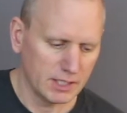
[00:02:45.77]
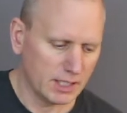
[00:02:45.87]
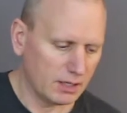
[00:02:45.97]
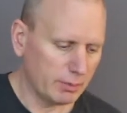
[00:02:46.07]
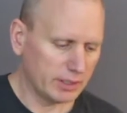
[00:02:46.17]

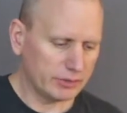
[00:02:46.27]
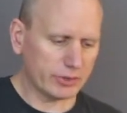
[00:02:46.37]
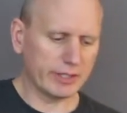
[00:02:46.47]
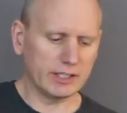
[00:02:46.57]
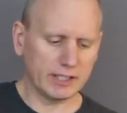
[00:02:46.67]
Another
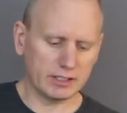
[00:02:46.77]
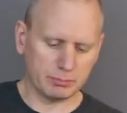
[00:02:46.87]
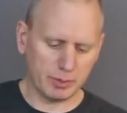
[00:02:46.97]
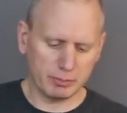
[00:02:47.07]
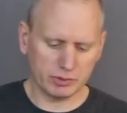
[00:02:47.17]
thing
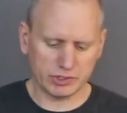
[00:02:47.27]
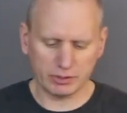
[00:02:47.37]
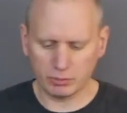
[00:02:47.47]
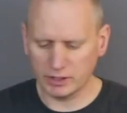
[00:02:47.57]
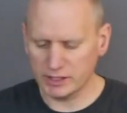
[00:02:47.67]
that people
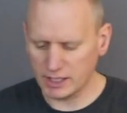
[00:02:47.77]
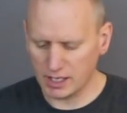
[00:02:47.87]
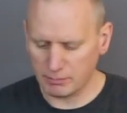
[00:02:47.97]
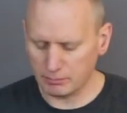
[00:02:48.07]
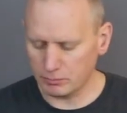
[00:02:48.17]
generally
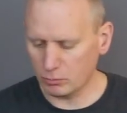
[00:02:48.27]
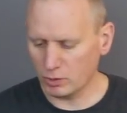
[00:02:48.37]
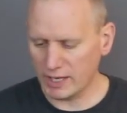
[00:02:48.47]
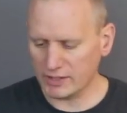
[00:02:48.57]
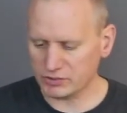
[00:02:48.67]

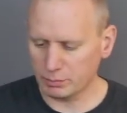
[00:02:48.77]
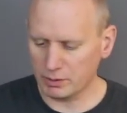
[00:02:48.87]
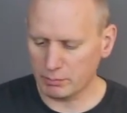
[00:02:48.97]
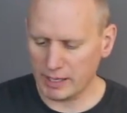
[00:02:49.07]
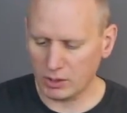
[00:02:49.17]
will ask me
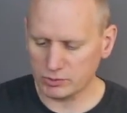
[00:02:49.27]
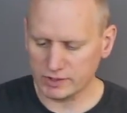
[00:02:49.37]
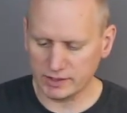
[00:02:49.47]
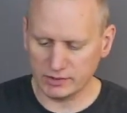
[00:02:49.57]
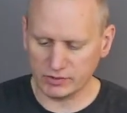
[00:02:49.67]
about
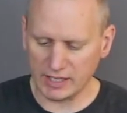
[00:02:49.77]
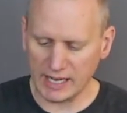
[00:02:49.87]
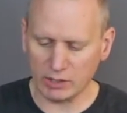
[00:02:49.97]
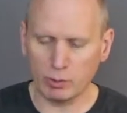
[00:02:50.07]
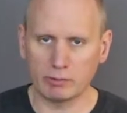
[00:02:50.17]
is,
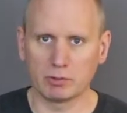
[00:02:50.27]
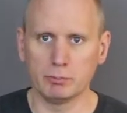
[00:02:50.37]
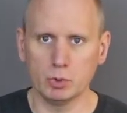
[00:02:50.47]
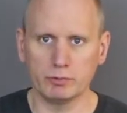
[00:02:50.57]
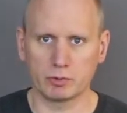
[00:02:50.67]
how do I
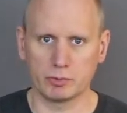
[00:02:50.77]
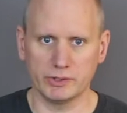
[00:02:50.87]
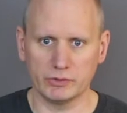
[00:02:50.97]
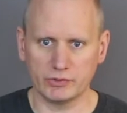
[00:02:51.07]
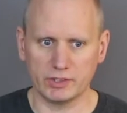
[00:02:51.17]
remove a
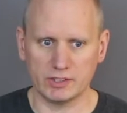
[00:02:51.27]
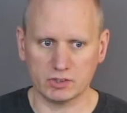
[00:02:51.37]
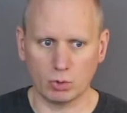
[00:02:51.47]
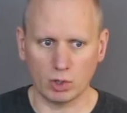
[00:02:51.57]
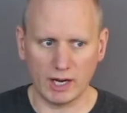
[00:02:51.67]
reel
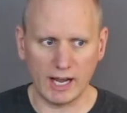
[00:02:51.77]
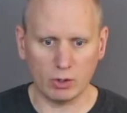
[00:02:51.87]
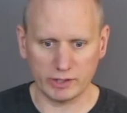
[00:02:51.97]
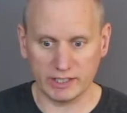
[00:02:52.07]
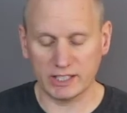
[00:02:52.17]
seat, or
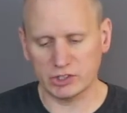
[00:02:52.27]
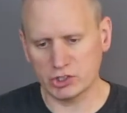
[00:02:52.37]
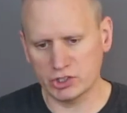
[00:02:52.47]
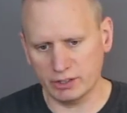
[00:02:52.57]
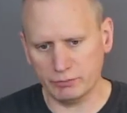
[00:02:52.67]
how can I
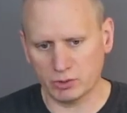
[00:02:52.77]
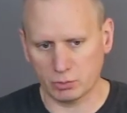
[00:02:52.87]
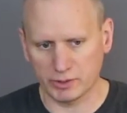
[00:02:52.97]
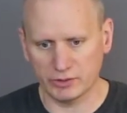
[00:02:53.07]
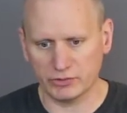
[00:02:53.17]
shift a
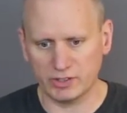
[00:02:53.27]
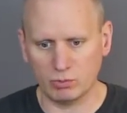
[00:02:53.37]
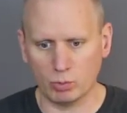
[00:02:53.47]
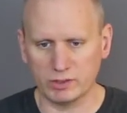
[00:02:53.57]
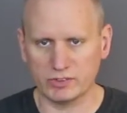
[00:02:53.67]
reel
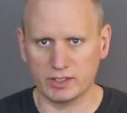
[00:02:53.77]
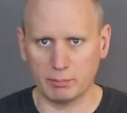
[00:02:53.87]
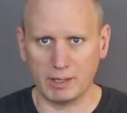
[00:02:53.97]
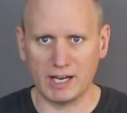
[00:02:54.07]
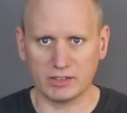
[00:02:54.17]
seat once that
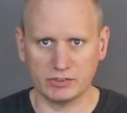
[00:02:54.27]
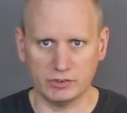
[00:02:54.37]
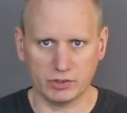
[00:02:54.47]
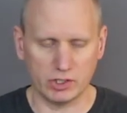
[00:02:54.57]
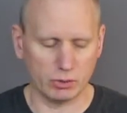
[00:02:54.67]
epoxy
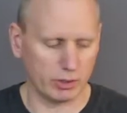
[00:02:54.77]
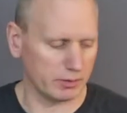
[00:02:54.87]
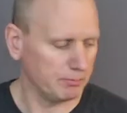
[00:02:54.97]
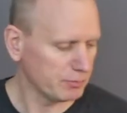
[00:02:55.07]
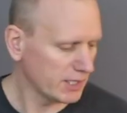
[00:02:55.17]
is
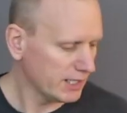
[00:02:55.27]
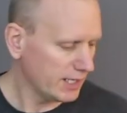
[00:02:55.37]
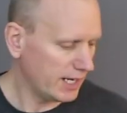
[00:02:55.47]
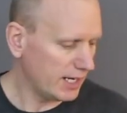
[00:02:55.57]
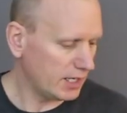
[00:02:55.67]
cured?
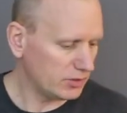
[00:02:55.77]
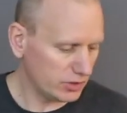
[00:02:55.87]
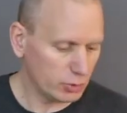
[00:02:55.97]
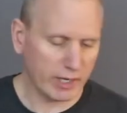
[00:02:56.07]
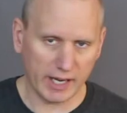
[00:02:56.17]
And
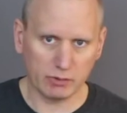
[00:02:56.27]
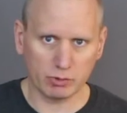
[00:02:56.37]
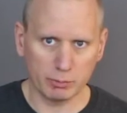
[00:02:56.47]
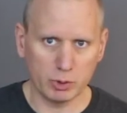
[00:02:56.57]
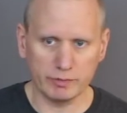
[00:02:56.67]
you can
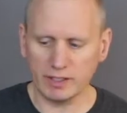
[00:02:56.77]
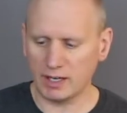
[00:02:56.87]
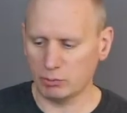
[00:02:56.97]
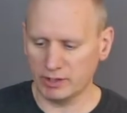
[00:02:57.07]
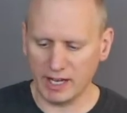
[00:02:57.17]
remove it.
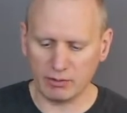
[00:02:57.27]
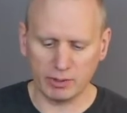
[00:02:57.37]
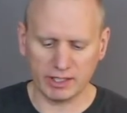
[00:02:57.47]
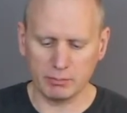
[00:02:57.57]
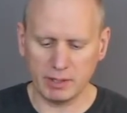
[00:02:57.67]
I would not
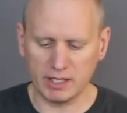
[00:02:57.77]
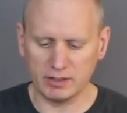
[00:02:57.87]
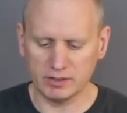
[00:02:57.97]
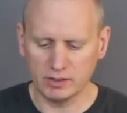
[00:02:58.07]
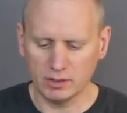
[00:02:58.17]

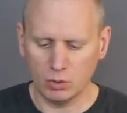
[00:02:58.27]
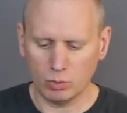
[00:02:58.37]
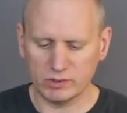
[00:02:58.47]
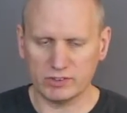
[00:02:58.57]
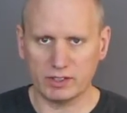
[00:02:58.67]
recommend,
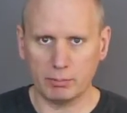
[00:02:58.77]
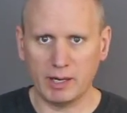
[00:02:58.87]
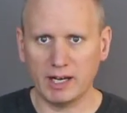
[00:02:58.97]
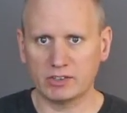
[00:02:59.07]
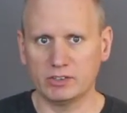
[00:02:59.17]
once that
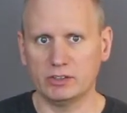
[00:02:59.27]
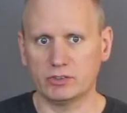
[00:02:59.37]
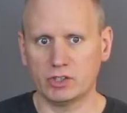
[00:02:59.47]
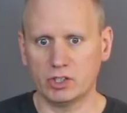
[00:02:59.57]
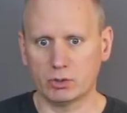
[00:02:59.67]
epoxy
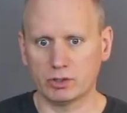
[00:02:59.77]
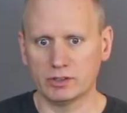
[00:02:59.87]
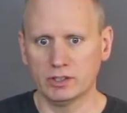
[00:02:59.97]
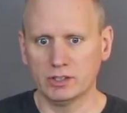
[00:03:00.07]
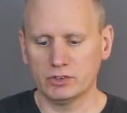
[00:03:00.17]
is
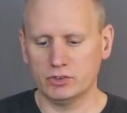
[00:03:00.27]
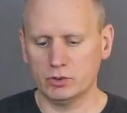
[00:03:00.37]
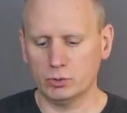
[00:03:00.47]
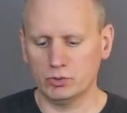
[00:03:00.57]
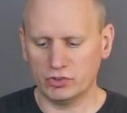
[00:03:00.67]
cured,
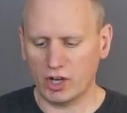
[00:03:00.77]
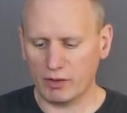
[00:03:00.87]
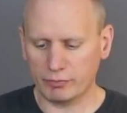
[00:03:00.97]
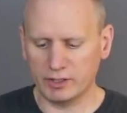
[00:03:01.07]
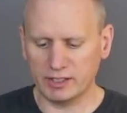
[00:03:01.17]
to
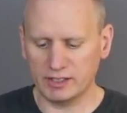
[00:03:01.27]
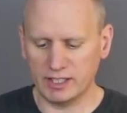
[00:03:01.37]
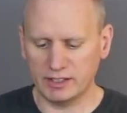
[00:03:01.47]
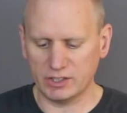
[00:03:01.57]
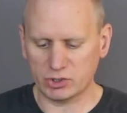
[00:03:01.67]
soften it
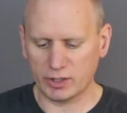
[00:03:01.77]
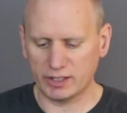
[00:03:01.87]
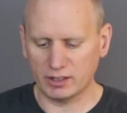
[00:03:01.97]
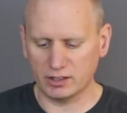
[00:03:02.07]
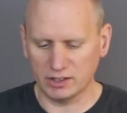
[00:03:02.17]
then try
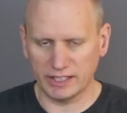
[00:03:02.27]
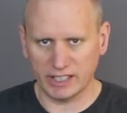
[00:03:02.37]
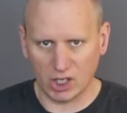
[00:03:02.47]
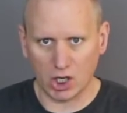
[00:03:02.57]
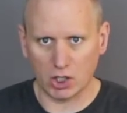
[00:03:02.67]
to let
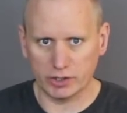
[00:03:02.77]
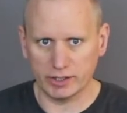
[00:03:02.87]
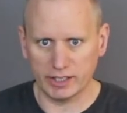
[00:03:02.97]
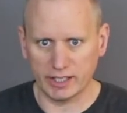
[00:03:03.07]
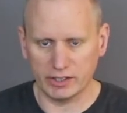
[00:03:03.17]
it
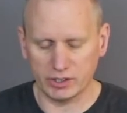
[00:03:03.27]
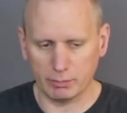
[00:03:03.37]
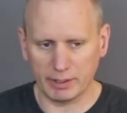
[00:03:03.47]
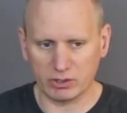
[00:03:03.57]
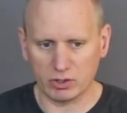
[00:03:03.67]
harden again. You're
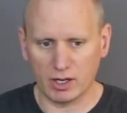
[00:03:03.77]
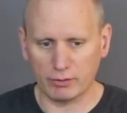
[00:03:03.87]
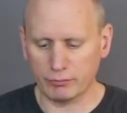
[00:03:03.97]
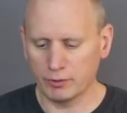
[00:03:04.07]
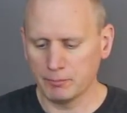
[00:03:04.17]
better
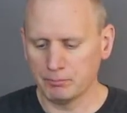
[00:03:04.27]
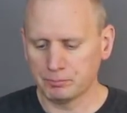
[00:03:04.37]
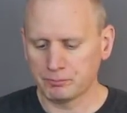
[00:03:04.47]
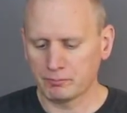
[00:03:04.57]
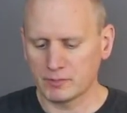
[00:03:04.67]
off
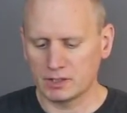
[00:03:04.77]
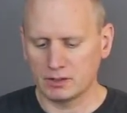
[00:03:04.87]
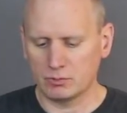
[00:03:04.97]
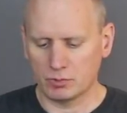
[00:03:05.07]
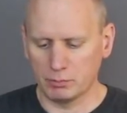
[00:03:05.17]

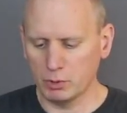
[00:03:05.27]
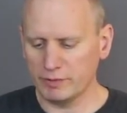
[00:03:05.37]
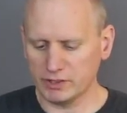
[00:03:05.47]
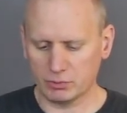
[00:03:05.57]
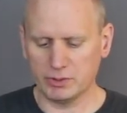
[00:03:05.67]

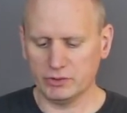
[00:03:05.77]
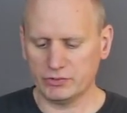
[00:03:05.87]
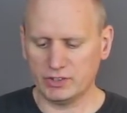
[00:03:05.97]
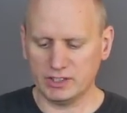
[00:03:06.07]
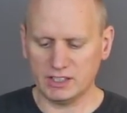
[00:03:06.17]
removing the reel
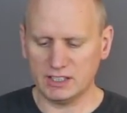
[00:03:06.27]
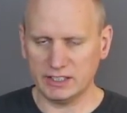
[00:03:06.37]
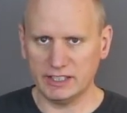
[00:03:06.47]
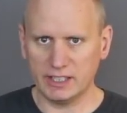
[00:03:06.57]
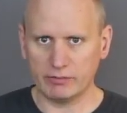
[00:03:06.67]
seat,
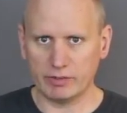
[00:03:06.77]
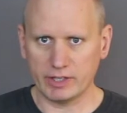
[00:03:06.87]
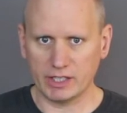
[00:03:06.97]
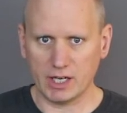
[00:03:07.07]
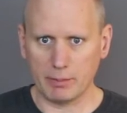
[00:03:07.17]
cleaning
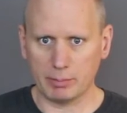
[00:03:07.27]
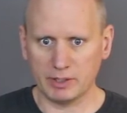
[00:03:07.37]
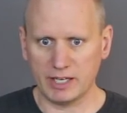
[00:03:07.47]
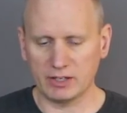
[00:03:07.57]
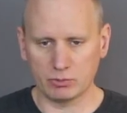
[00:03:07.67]
everything up,
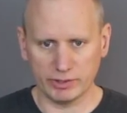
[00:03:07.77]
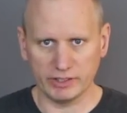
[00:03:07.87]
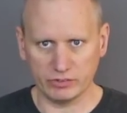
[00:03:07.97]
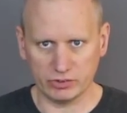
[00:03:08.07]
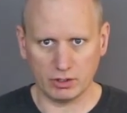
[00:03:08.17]
and
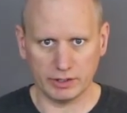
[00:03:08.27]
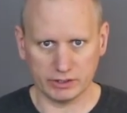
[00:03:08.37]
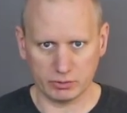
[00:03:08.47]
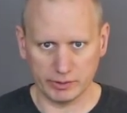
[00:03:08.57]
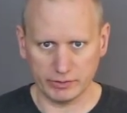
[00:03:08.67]

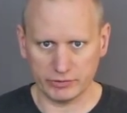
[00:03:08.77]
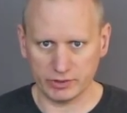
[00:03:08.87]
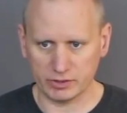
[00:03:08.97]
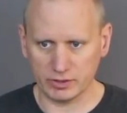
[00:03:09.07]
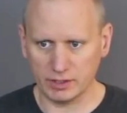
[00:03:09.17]
reinstalling the reel
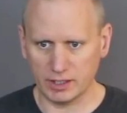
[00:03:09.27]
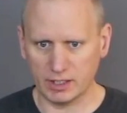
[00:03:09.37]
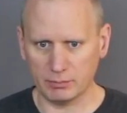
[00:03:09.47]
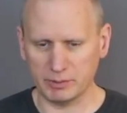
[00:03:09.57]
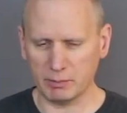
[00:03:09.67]
seat.
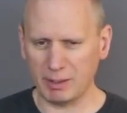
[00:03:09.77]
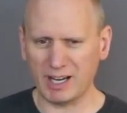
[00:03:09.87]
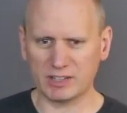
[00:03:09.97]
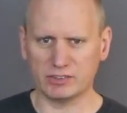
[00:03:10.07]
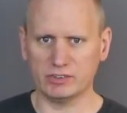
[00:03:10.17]
The
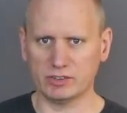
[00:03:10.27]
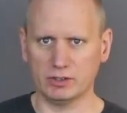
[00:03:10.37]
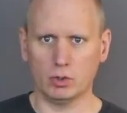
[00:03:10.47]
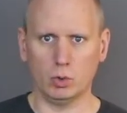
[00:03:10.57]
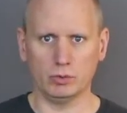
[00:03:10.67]
epoxy is going
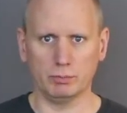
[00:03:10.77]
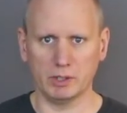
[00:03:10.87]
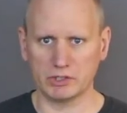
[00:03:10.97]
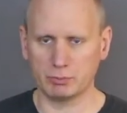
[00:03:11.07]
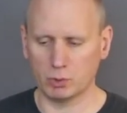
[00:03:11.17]
to hold
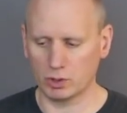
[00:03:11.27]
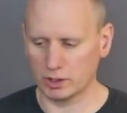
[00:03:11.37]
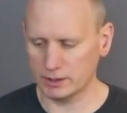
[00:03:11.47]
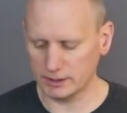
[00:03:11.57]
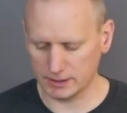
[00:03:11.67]
much more